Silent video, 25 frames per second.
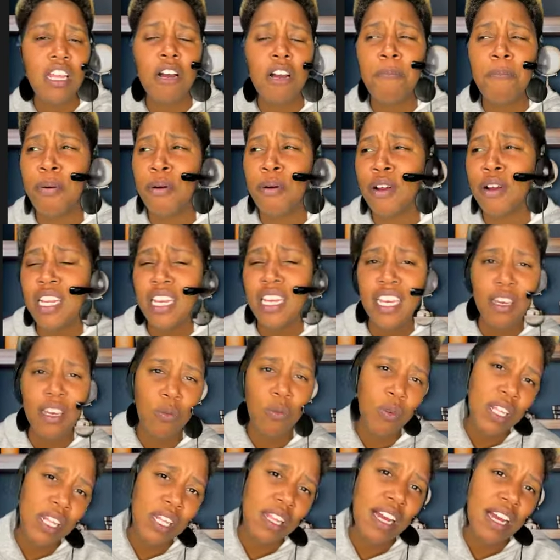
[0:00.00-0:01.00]
pretty and we
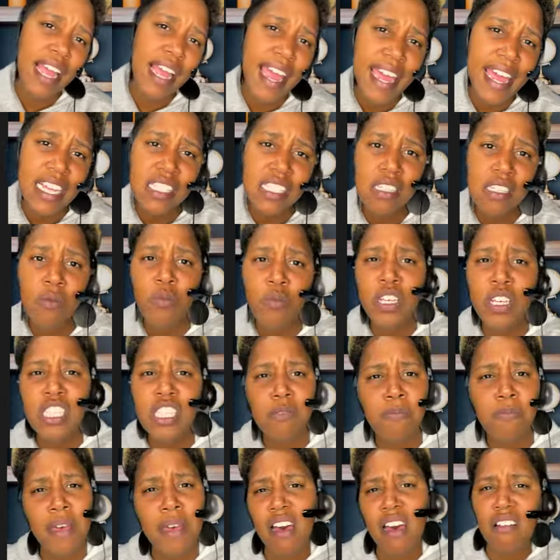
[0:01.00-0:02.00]
look handsome, we
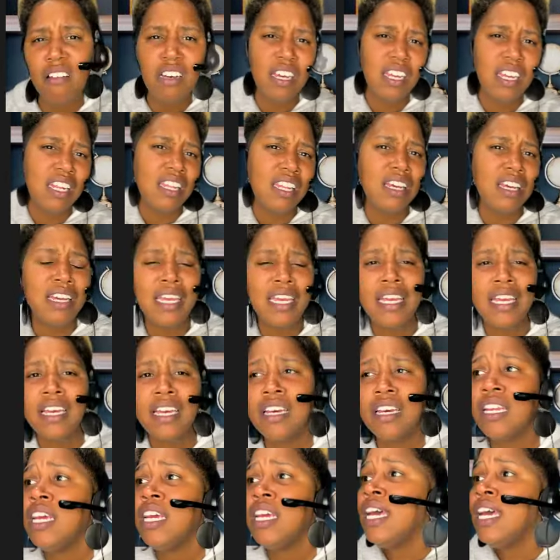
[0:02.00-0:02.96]
smell good, looking good,